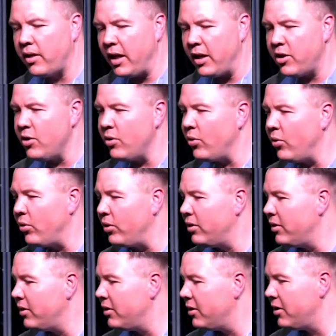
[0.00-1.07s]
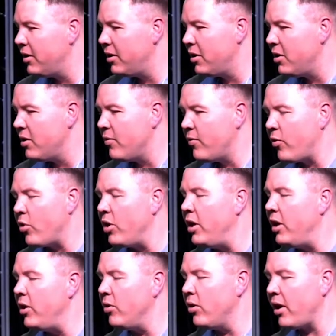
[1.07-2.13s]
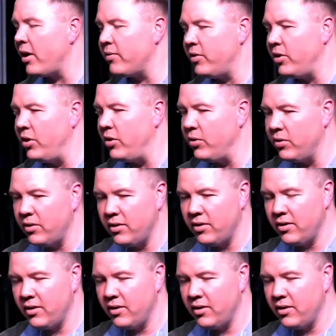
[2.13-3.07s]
I thank you, Lord, for a new life in you.